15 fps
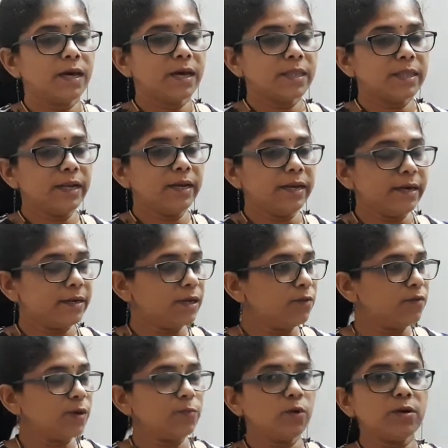Then later
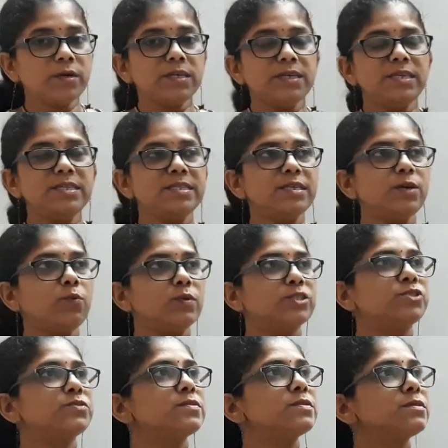one more easy
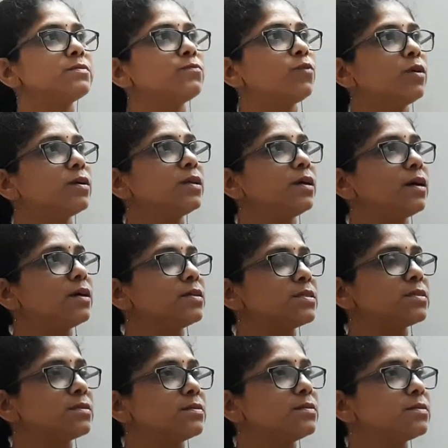question what they
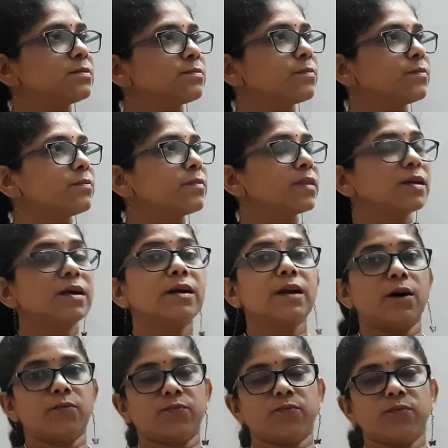ask is
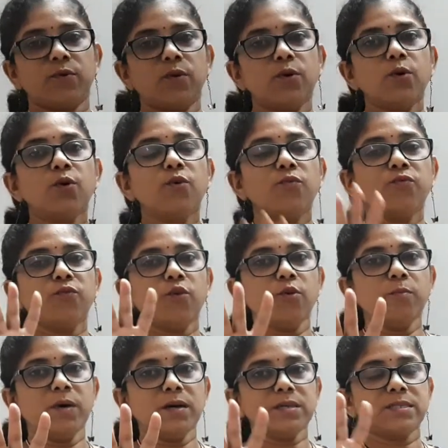graph. 4
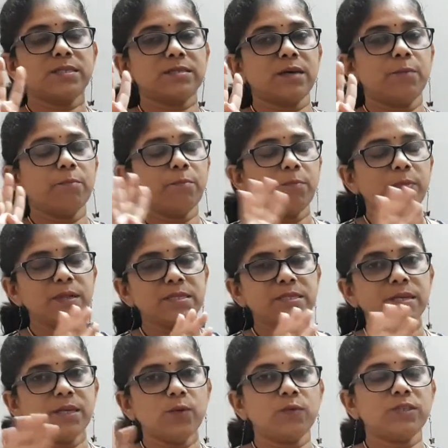marks
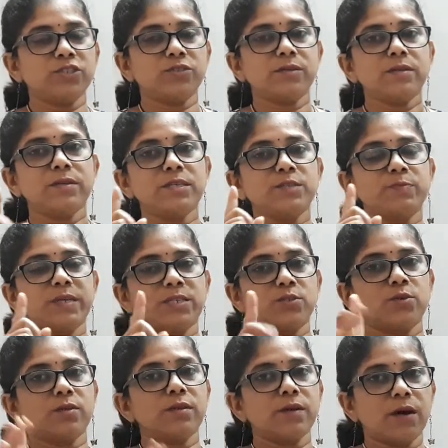compulsory question is based
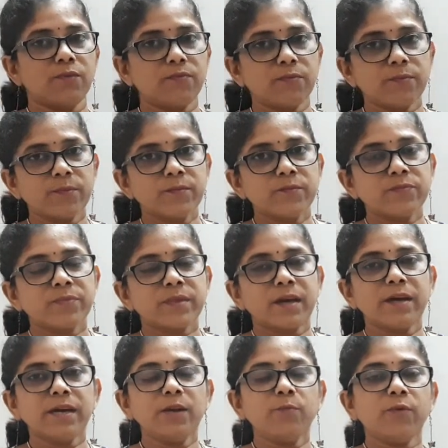on graph.
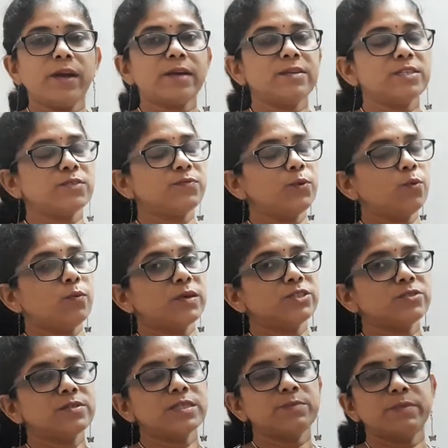Again practice few
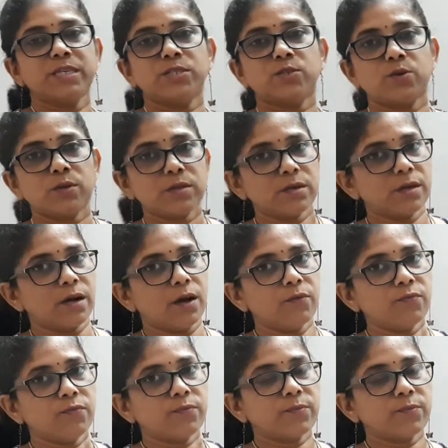questions based on graph.